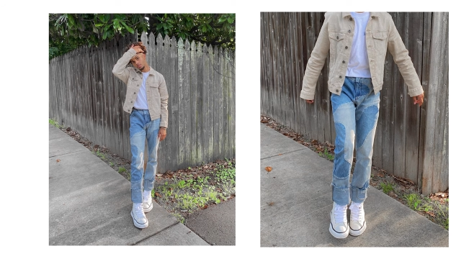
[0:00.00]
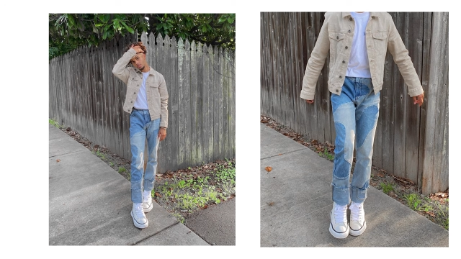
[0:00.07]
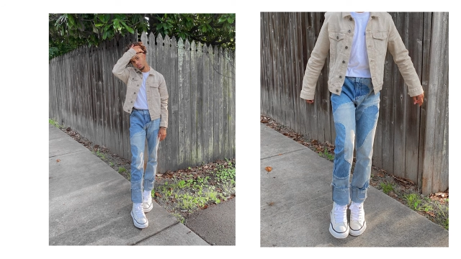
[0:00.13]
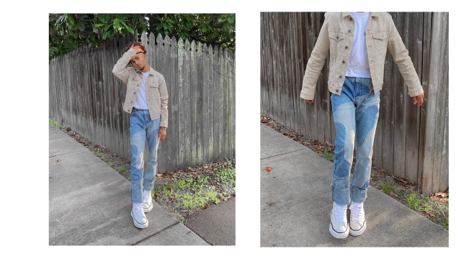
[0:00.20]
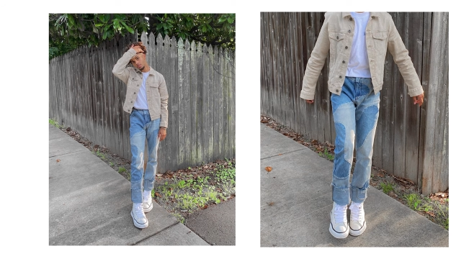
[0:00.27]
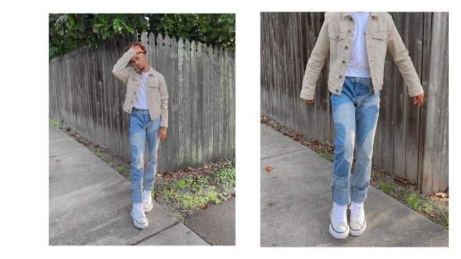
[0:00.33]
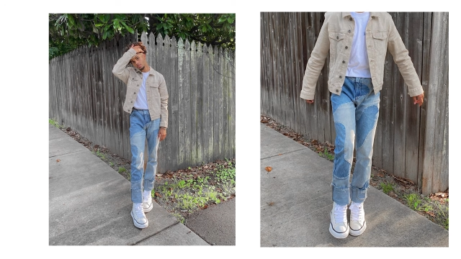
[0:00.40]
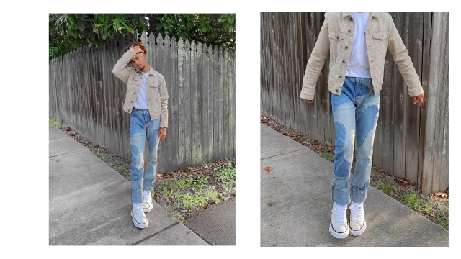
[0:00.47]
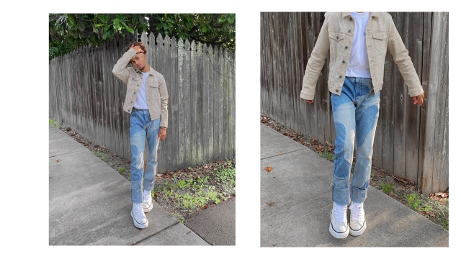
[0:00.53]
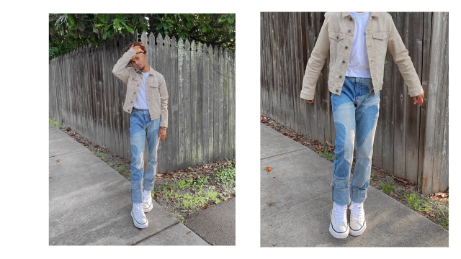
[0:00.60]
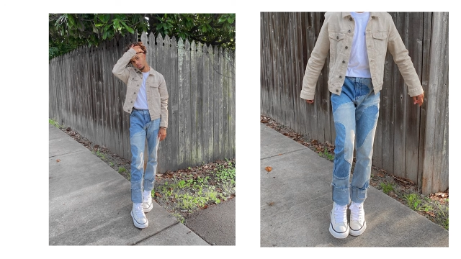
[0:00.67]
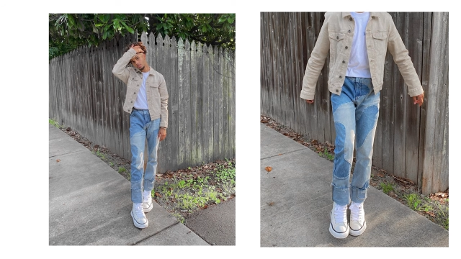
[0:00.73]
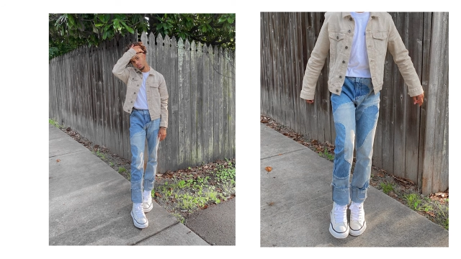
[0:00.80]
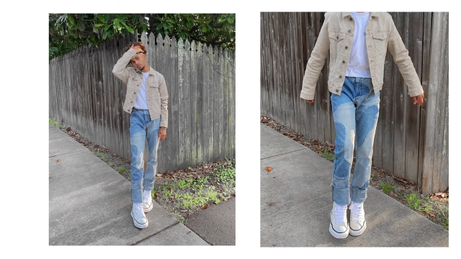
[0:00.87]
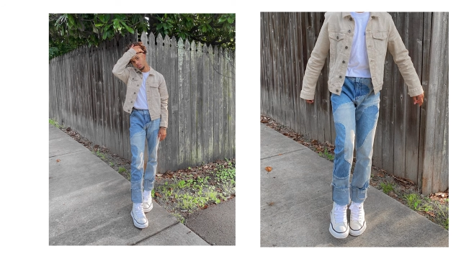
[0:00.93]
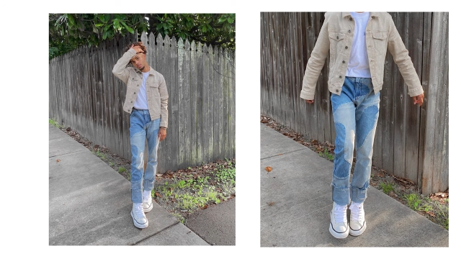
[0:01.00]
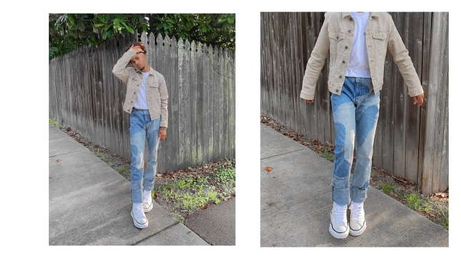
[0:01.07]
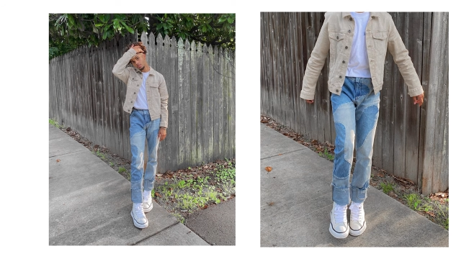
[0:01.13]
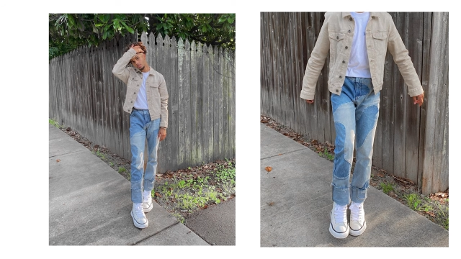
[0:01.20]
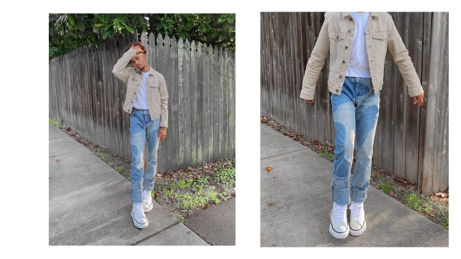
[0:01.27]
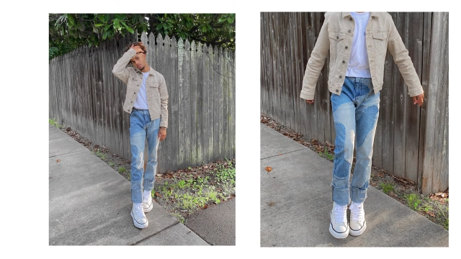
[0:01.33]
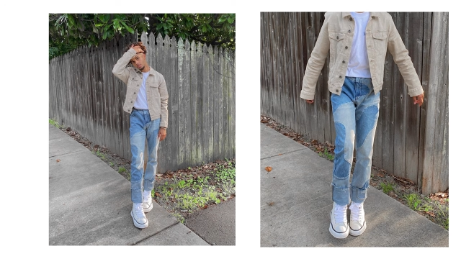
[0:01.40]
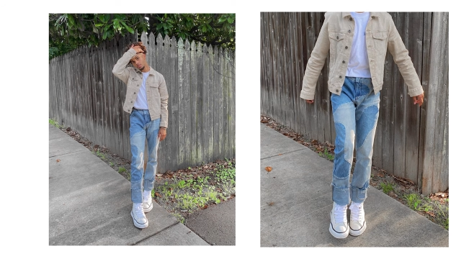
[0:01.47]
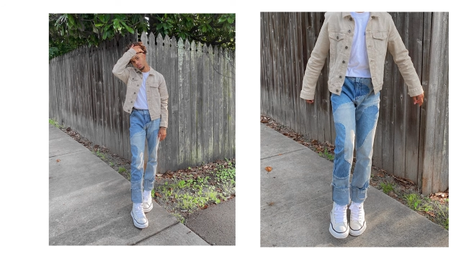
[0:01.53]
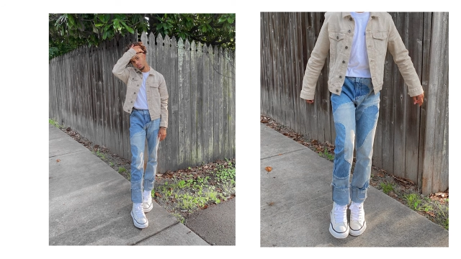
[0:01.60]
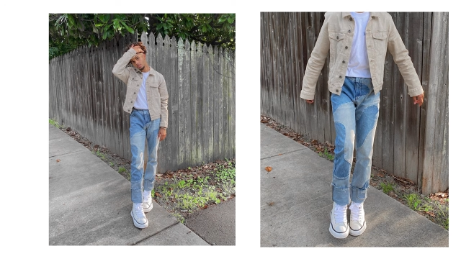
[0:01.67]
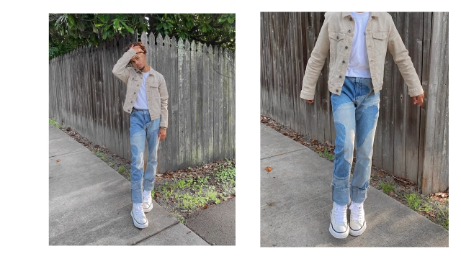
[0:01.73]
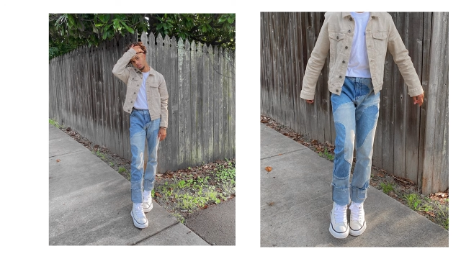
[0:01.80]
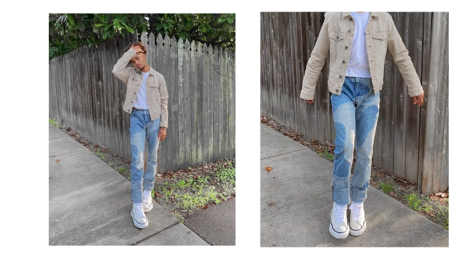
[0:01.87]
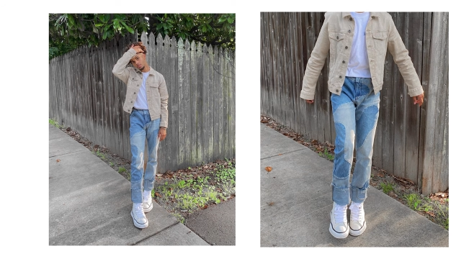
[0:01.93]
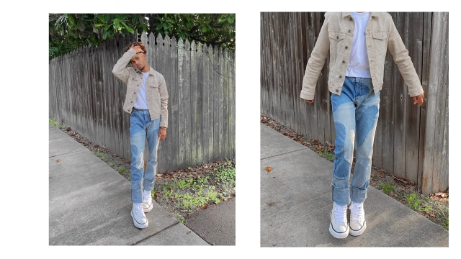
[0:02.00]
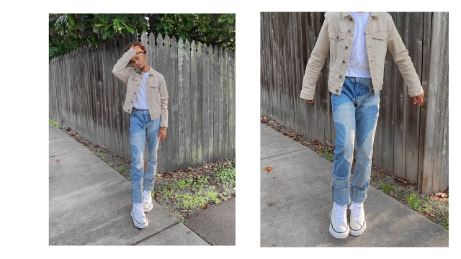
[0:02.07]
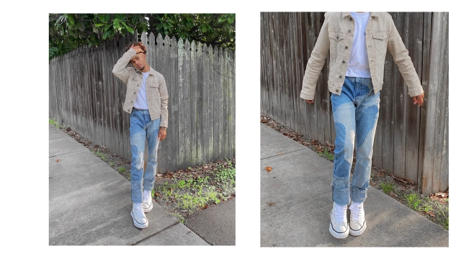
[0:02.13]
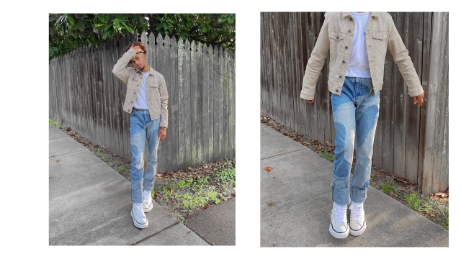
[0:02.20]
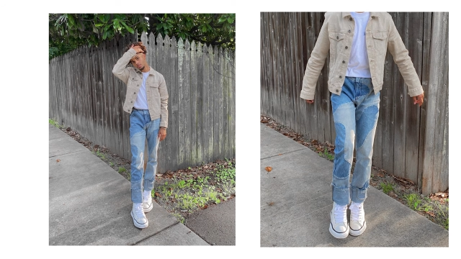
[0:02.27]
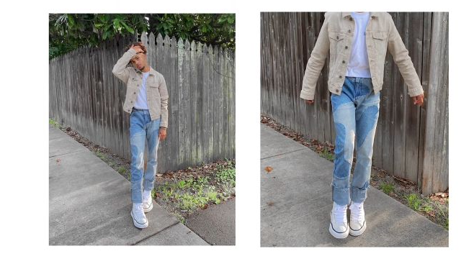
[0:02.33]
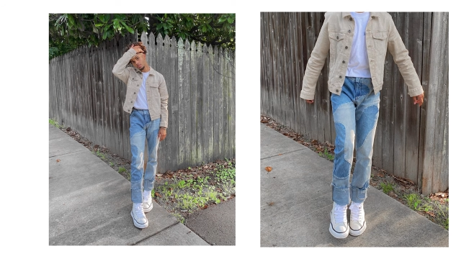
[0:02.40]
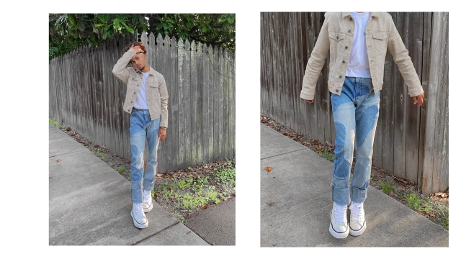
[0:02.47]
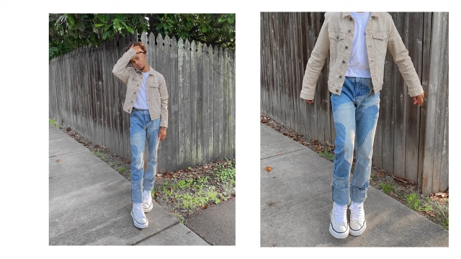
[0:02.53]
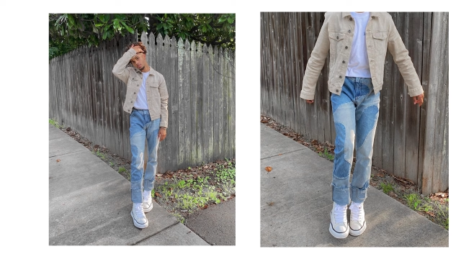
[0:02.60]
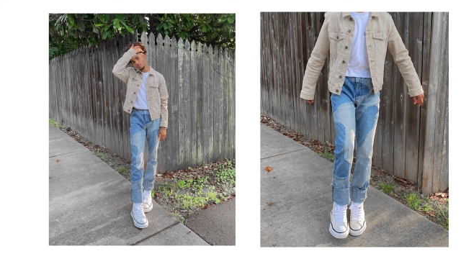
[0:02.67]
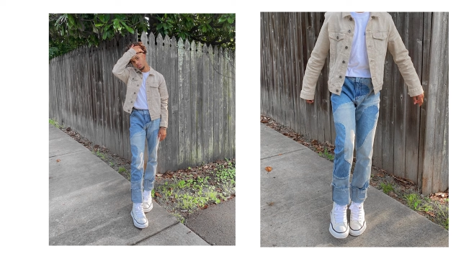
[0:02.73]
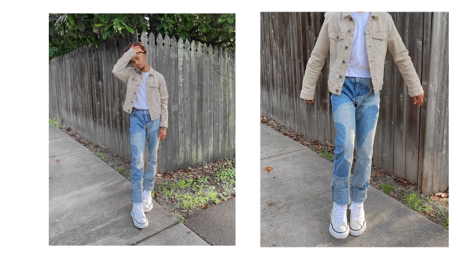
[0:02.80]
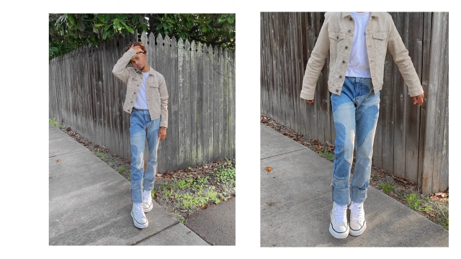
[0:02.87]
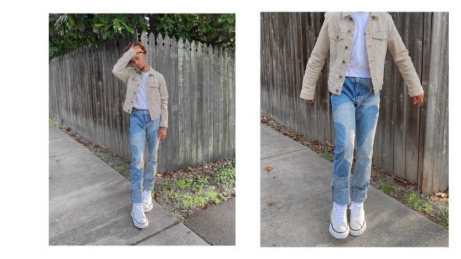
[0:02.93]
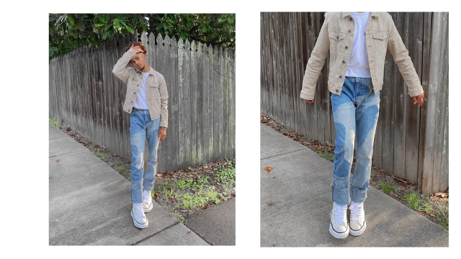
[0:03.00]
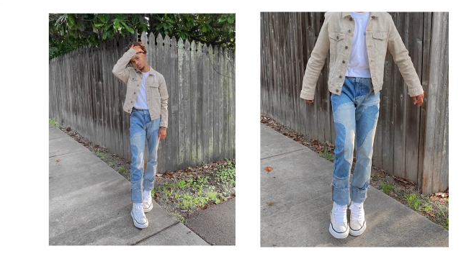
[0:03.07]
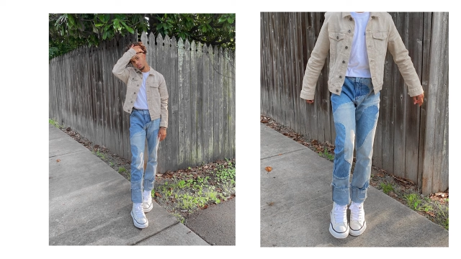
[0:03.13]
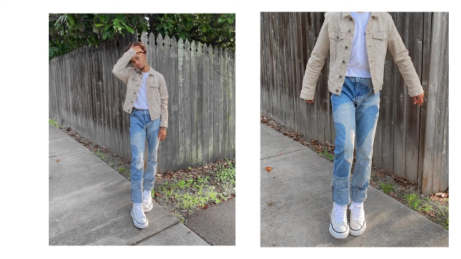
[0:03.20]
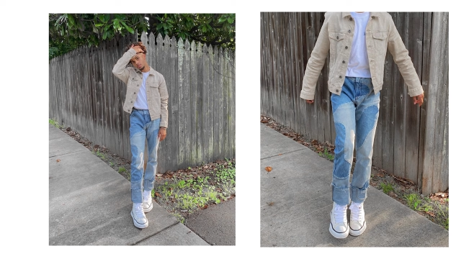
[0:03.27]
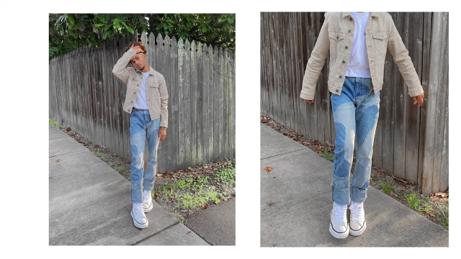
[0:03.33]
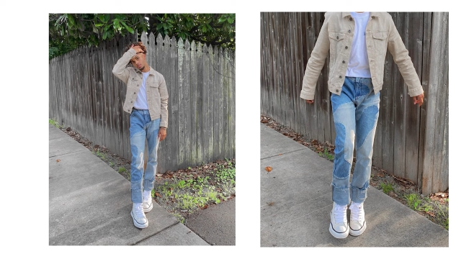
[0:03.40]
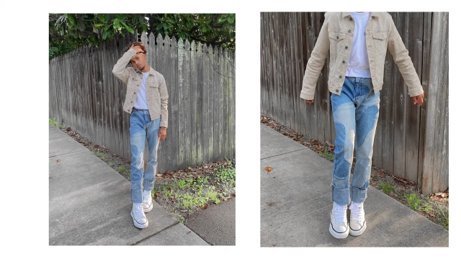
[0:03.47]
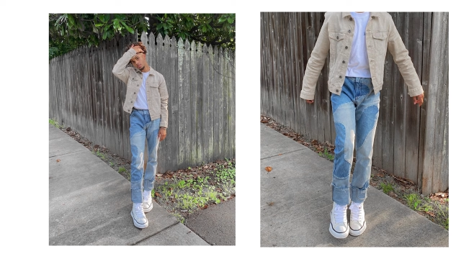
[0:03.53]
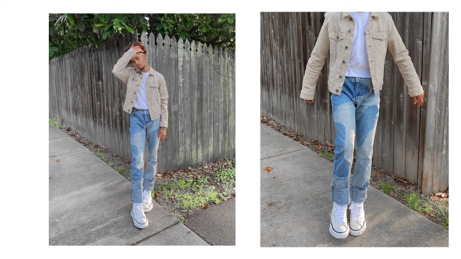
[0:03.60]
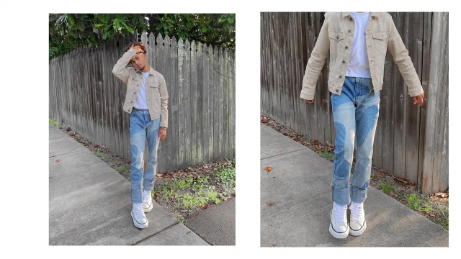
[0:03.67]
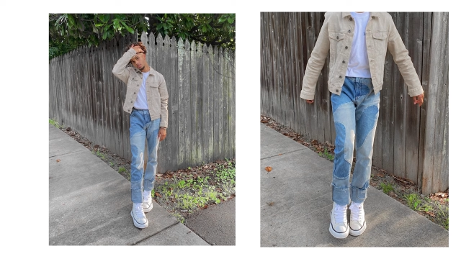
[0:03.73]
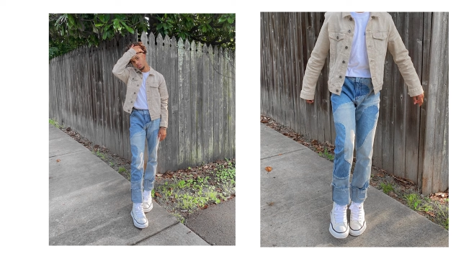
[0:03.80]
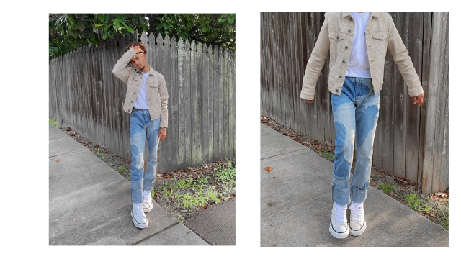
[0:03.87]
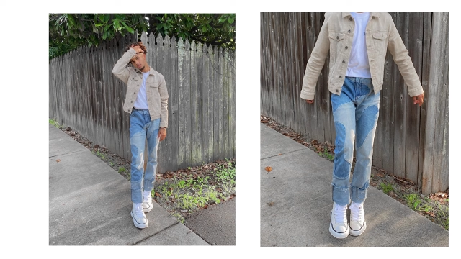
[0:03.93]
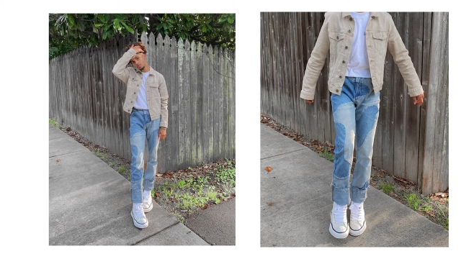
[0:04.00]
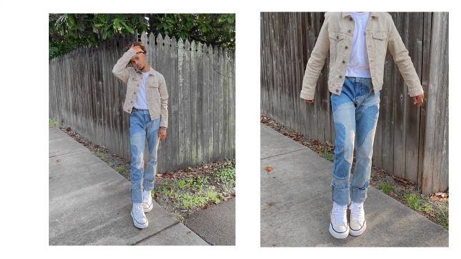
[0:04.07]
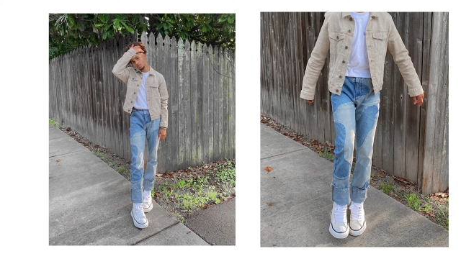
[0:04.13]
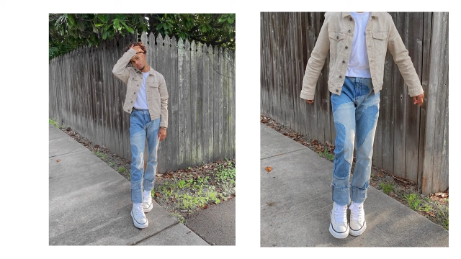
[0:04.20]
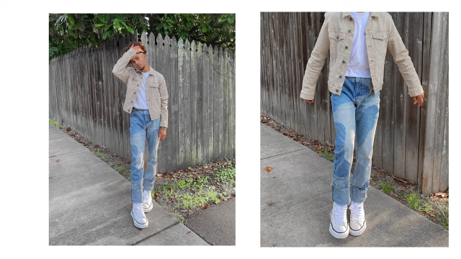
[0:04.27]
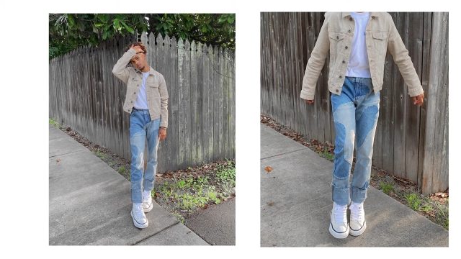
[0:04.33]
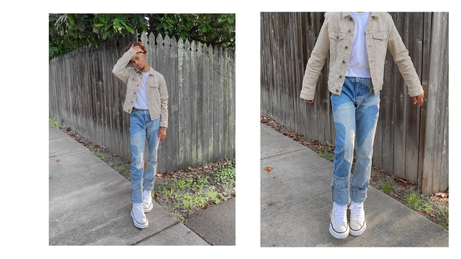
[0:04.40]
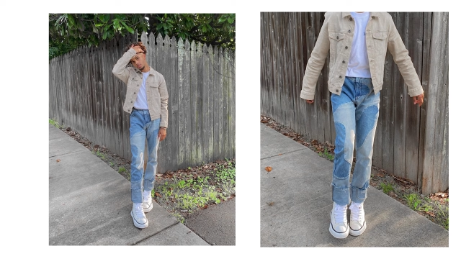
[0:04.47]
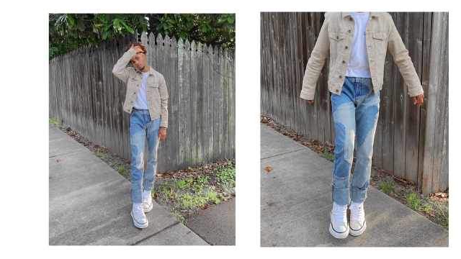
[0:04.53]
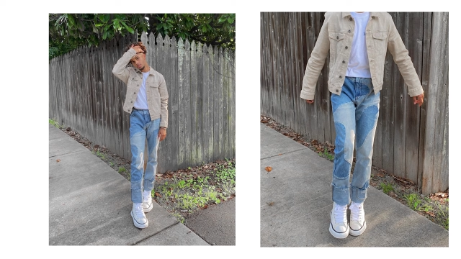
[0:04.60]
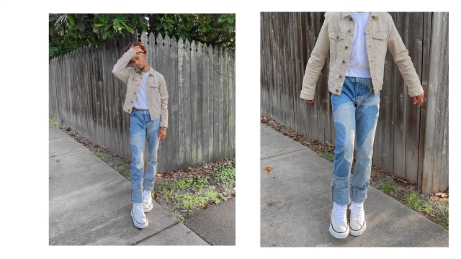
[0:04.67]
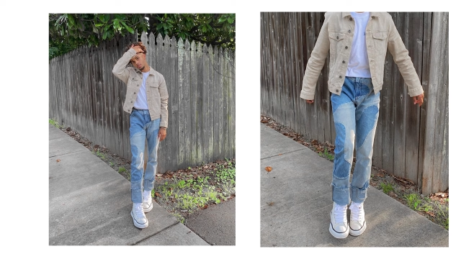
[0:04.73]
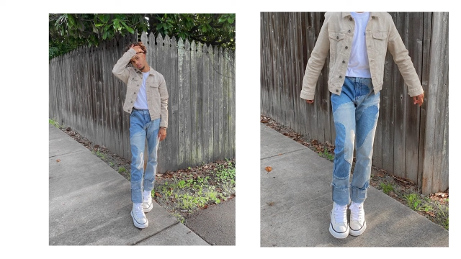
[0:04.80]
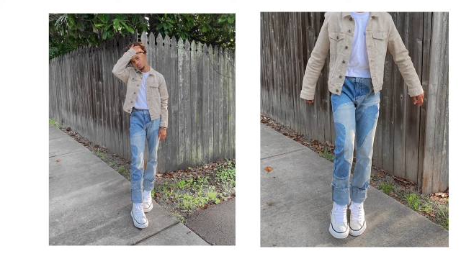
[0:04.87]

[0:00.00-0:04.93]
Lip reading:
Nobody's mouth can be seen.